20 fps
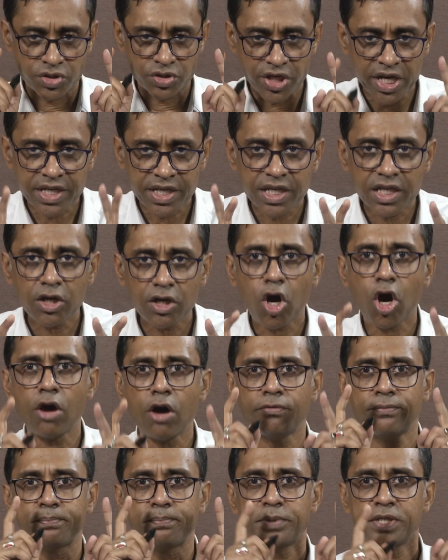checking
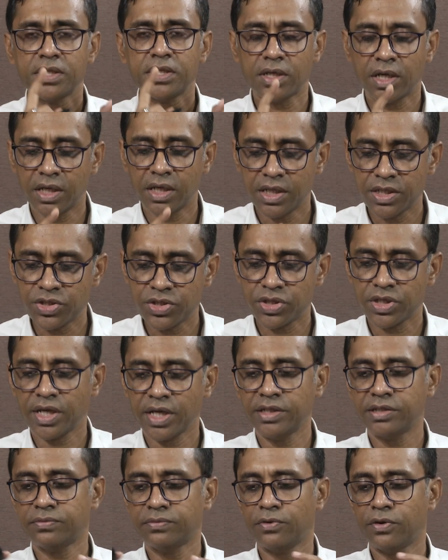of
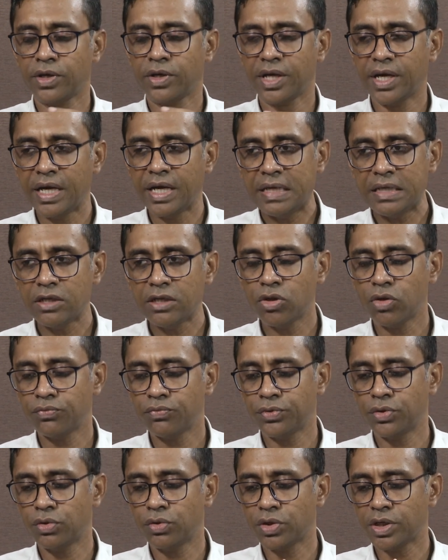preconditions for any
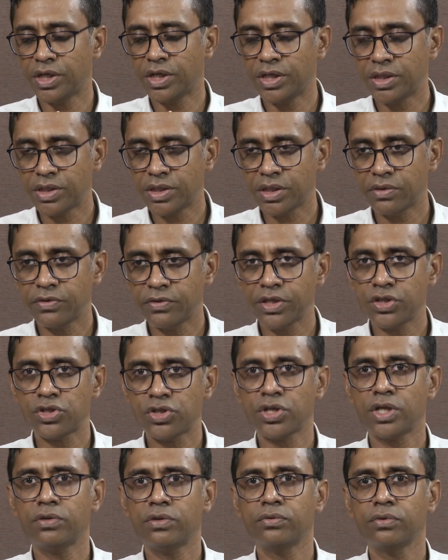of your
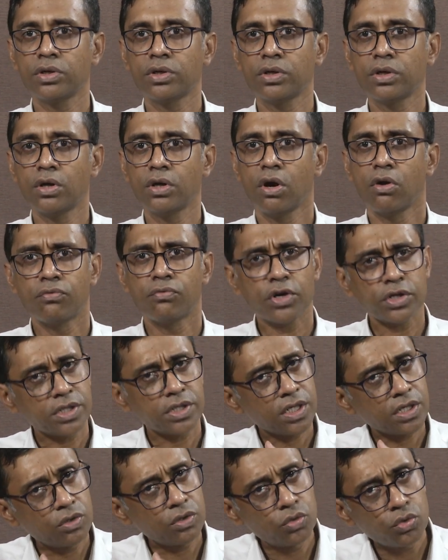intervention for
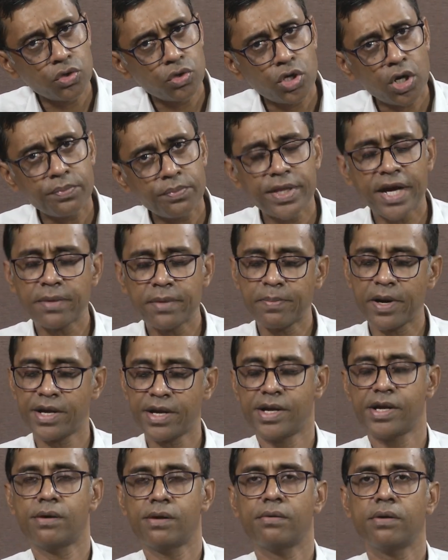the good of that
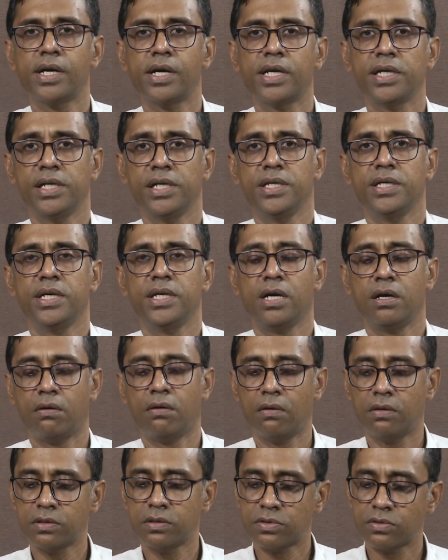particular area
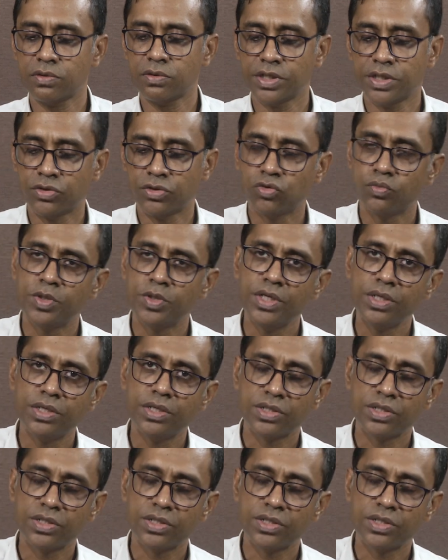also need to be